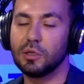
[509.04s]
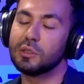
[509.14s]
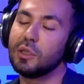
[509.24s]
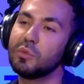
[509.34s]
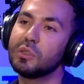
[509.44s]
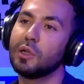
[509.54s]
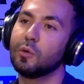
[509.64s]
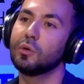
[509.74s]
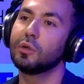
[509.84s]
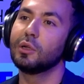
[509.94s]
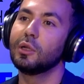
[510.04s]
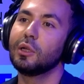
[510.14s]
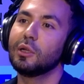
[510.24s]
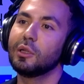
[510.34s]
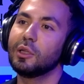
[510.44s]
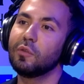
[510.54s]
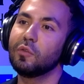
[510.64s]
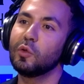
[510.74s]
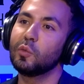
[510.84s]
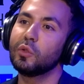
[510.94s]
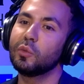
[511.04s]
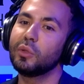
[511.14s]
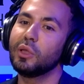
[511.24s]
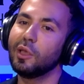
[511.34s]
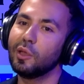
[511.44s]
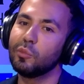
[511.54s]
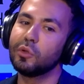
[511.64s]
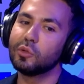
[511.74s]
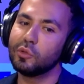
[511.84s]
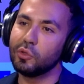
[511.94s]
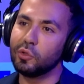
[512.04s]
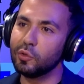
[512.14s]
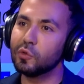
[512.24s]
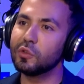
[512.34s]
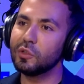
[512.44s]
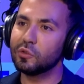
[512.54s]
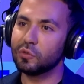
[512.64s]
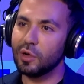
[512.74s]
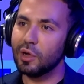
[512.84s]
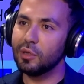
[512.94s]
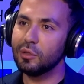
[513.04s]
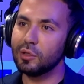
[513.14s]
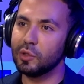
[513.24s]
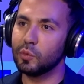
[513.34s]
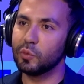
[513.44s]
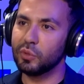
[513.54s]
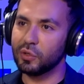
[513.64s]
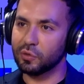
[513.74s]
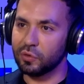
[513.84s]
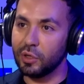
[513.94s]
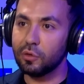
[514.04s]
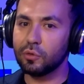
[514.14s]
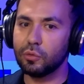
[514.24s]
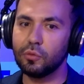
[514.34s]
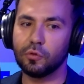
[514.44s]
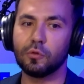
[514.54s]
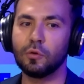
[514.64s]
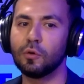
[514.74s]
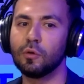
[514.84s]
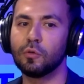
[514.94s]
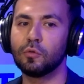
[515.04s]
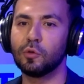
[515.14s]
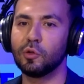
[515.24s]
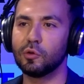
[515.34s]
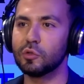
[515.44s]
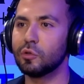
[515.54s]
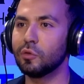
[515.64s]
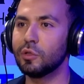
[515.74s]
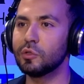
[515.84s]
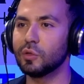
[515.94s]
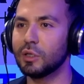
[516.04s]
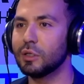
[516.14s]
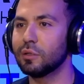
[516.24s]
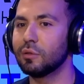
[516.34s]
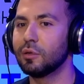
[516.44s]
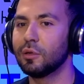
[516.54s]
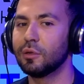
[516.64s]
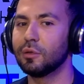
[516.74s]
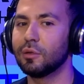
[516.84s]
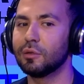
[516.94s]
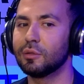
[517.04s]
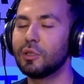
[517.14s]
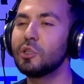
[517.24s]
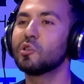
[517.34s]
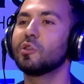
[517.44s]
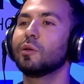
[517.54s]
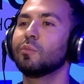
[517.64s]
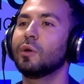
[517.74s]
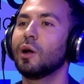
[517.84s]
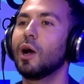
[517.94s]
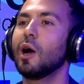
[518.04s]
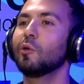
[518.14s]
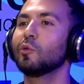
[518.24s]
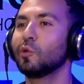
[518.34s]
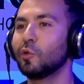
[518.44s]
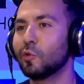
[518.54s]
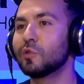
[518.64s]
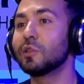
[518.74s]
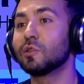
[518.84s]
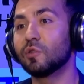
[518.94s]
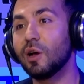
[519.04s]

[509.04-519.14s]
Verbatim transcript: Yeah, same is now. So if you will be able yeah. to use it right, it will mm-hmm. be great tool. So for your students, you can teach them how to use it